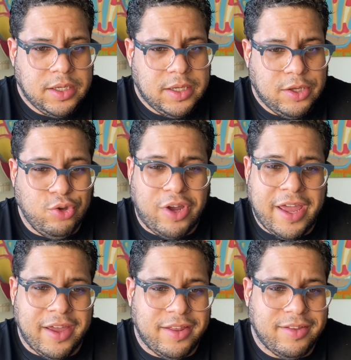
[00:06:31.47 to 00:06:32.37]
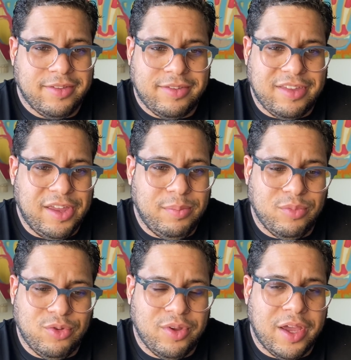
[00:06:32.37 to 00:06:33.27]
you can't seem
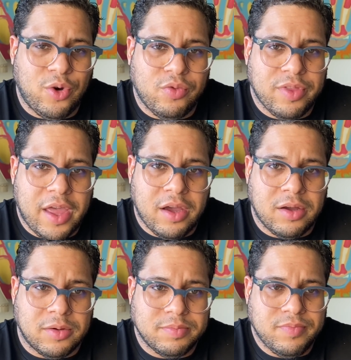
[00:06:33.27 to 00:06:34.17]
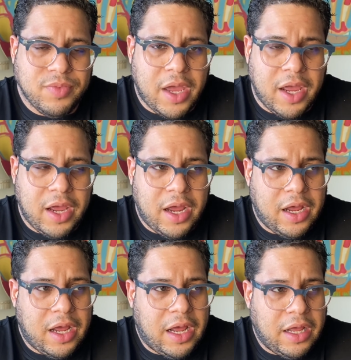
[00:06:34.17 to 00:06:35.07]
to get over that hump?
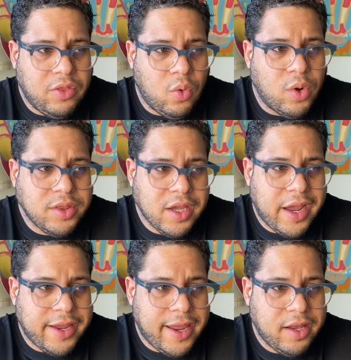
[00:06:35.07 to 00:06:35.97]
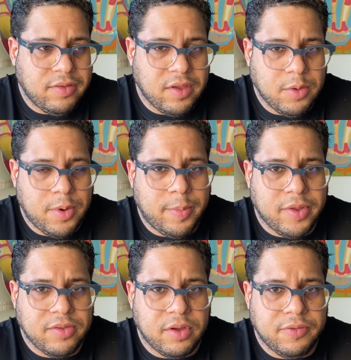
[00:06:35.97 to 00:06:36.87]
The one thing I can say about
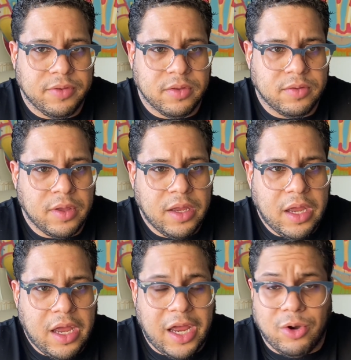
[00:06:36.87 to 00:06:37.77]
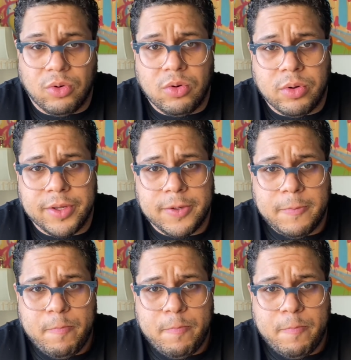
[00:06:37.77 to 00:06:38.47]
myself is I don't quit.